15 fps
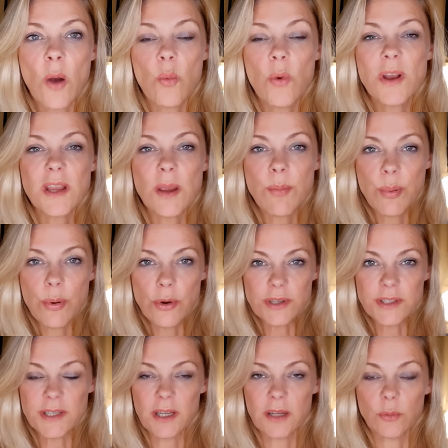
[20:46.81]
with a
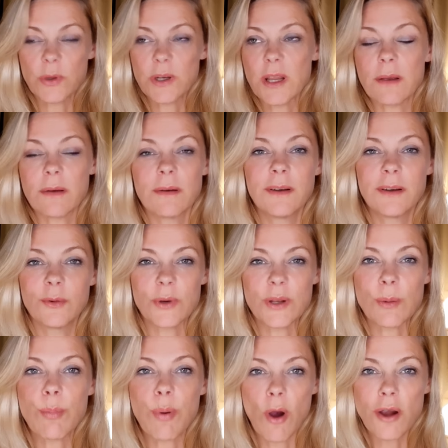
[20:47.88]
person, with
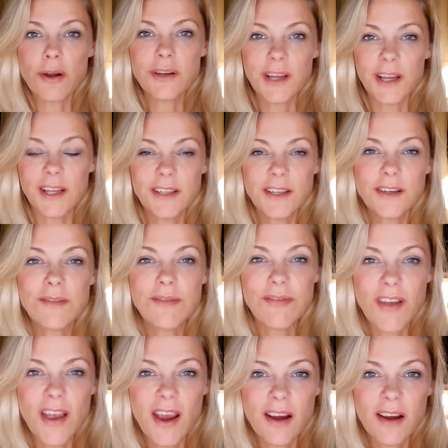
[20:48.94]
a partner in an
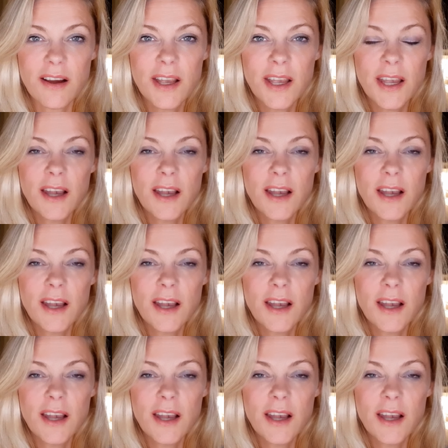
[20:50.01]
affair,